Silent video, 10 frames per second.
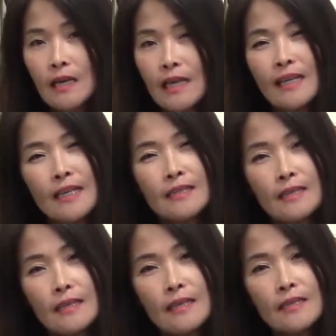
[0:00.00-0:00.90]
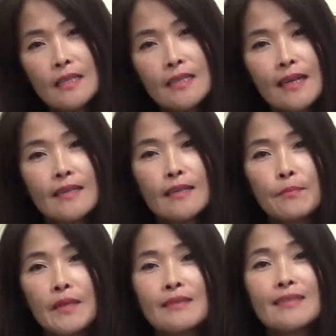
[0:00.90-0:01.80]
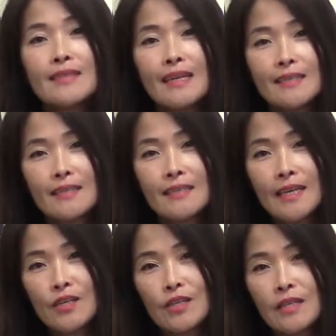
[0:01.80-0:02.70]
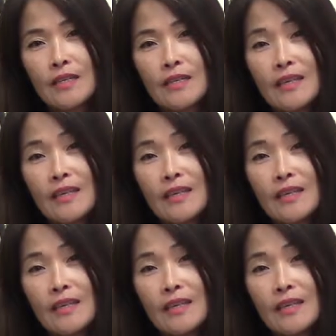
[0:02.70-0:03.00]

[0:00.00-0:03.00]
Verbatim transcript: And it's easy to end up at a destination,